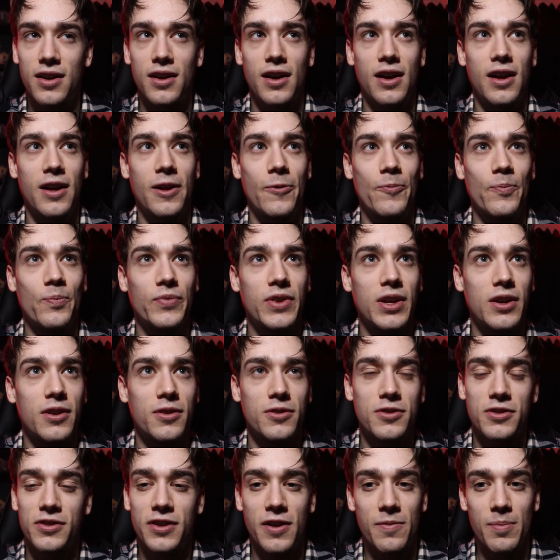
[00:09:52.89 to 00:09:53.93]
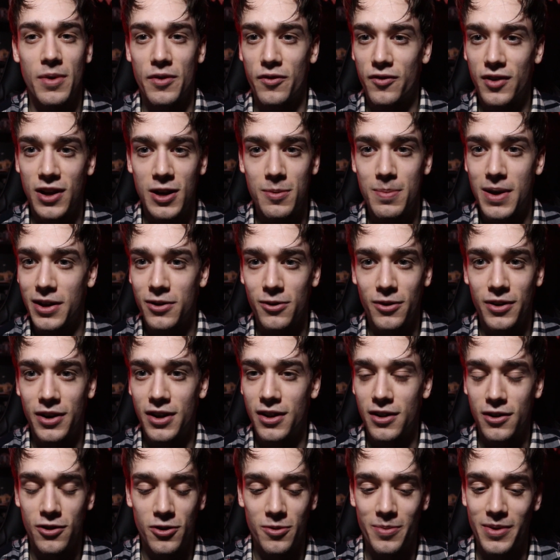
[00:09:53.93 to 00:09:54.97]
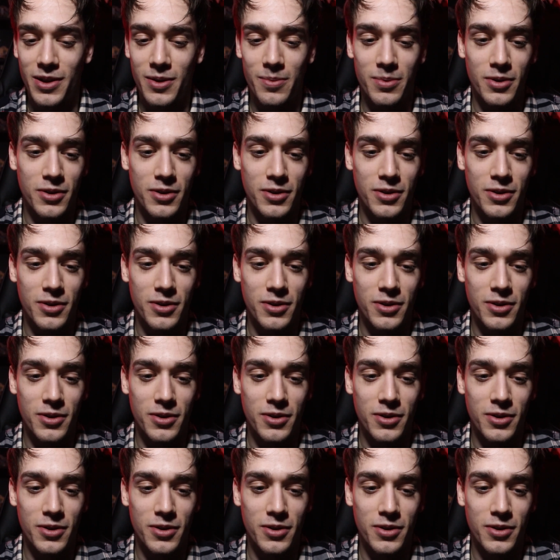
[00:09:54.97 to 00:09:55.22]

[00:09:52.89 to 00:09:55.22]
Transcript: just give my feedback on it a little bit,